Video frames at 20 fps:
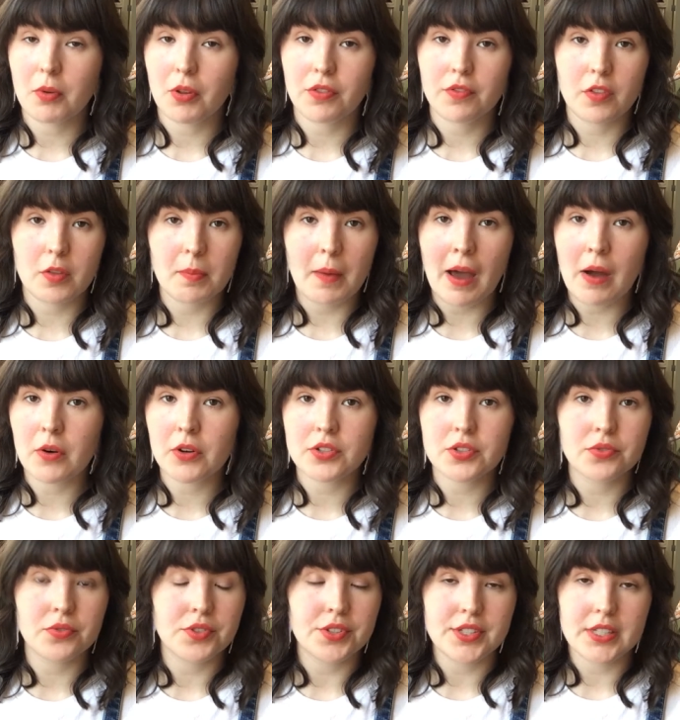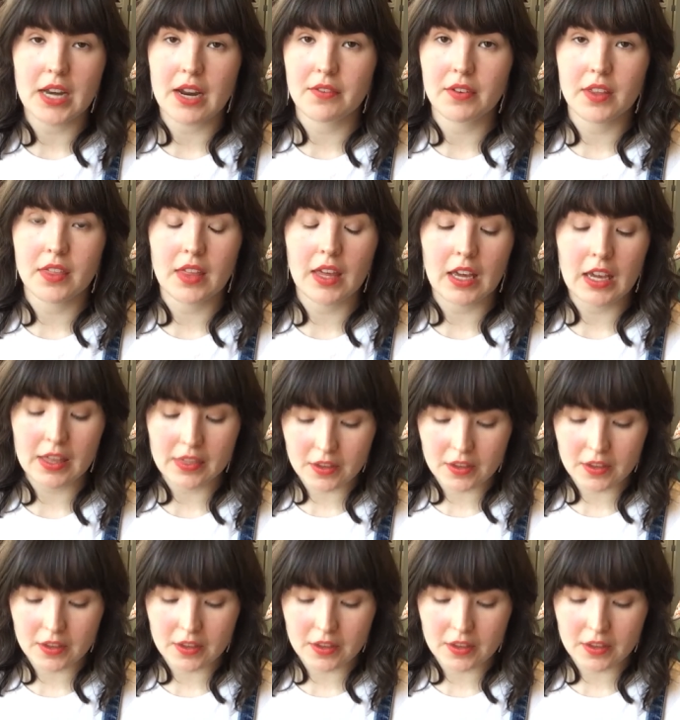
both for the power tools and everything.